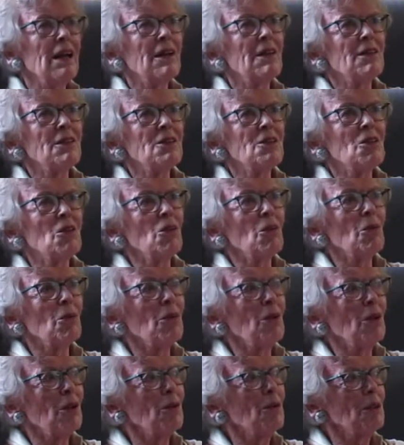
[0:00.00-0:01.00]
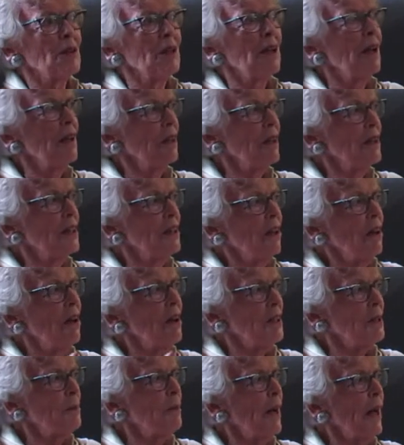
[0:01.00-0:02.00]
So there was a lot of
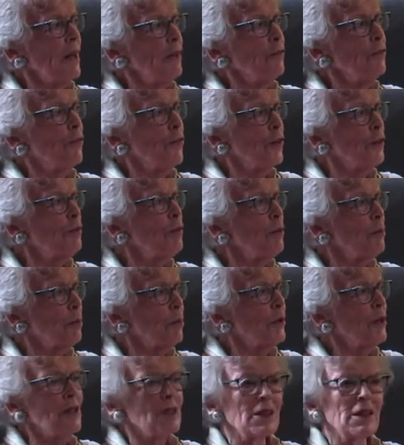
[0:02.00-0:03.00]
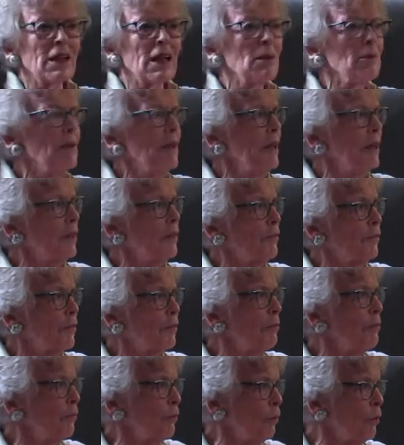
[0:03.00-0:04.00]
talks back and forth with priests and coming here for
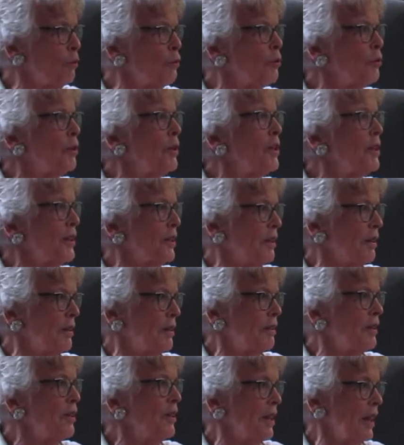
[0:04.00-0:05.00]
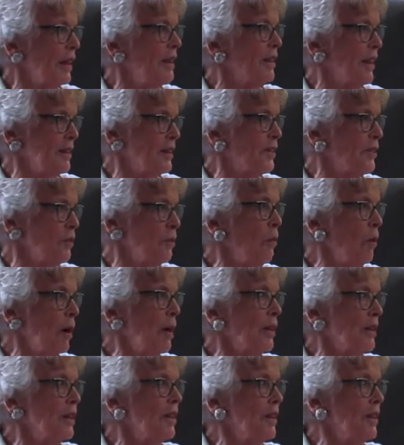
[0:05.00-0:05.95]
rosaries and so on,